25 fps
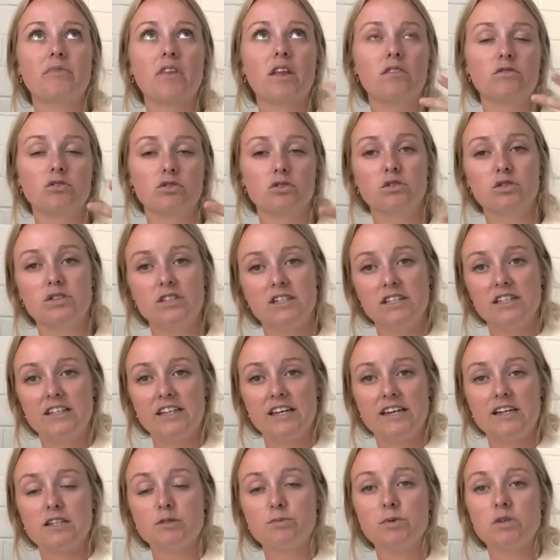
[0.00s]
record
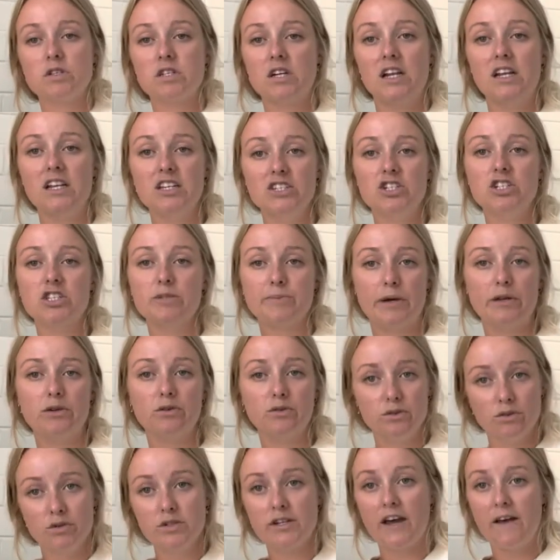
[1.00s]
anything because I literally spent
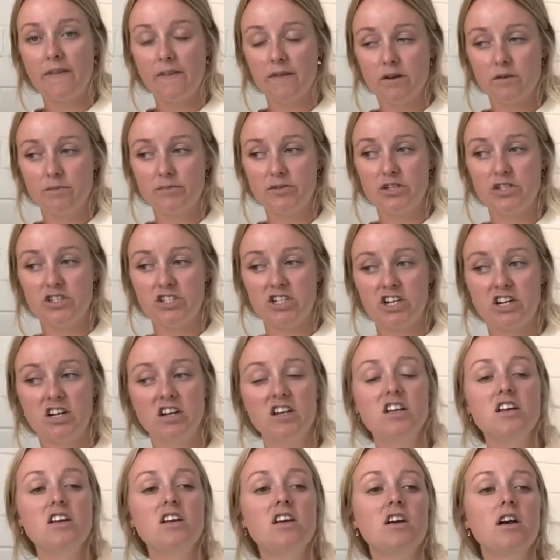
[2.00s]
all day on the computer
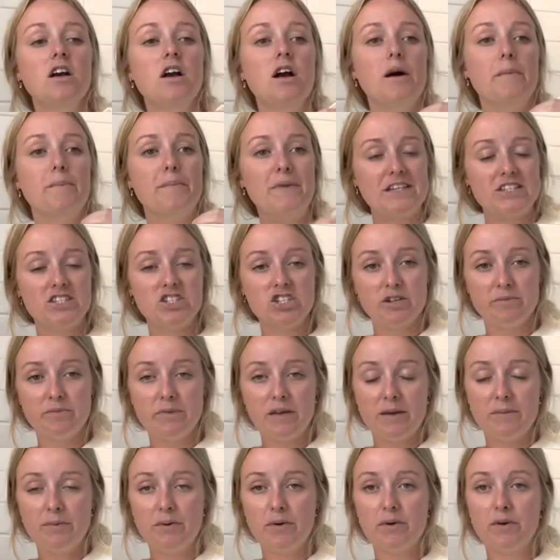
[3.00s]
messaging
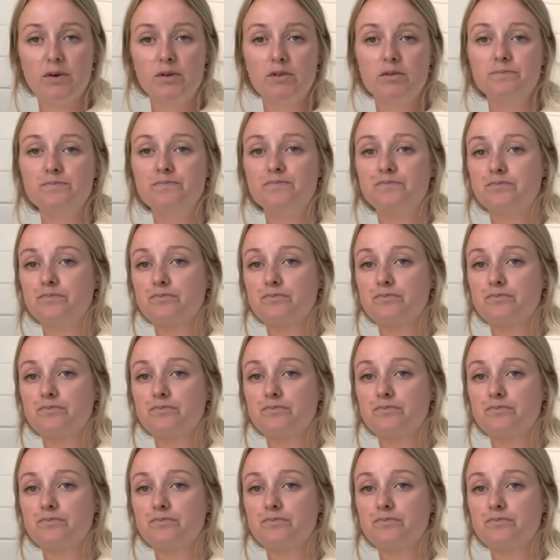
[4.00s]
people,